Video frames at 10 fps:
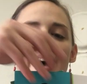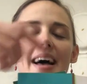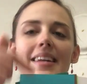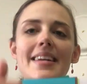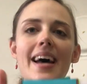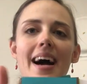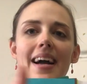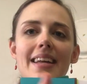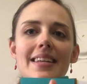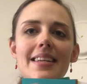and
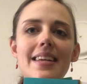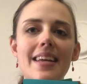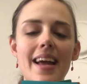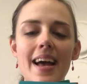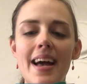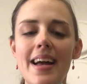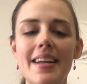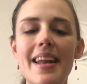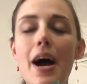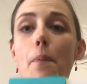90.
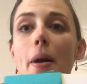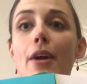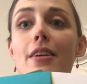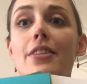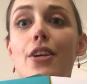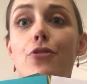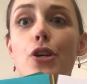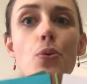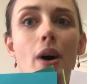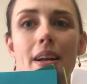Now parents, if
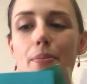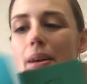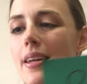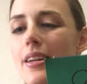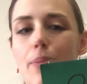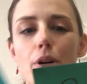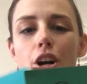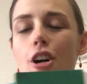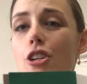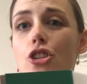you wanna make number
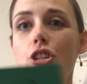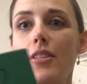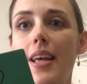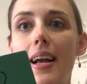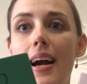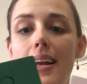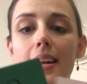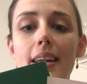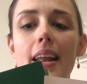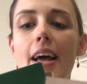cards just like I
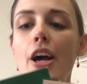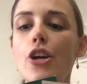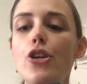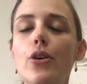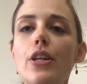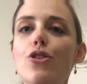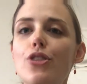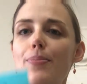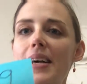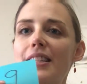did, you can
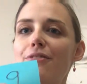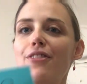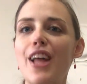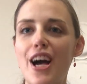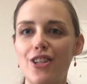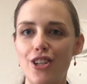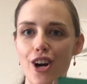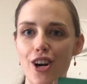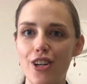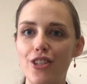use them as
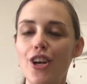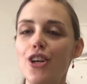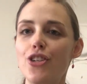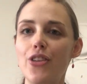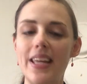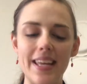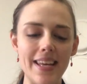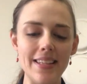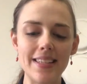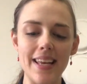flashcards so that
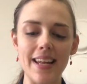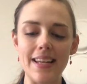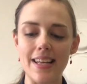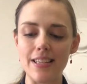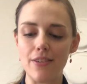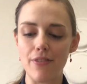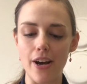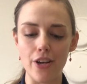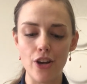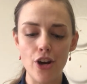kids can
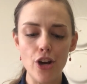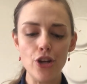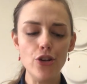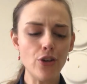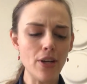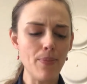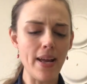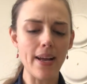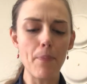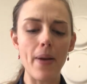identify. You can
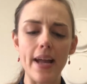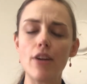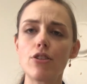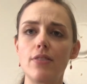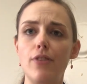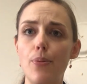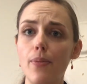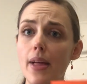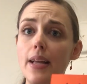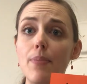make pairs of
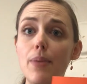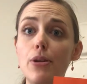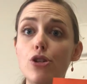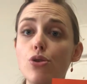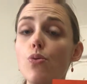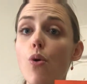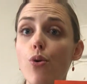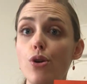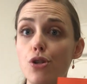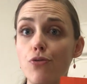them, like maybe two
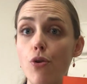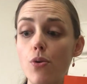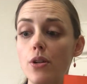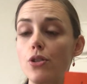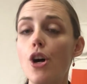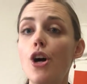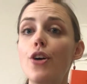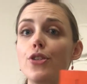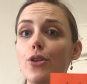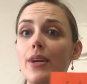orange fours,
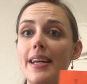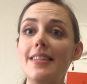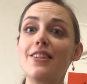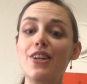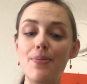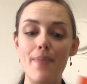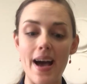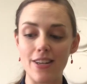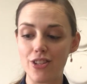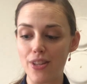so kids could
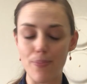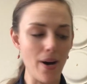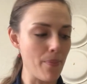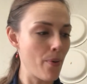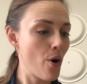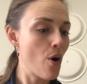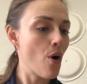match them up.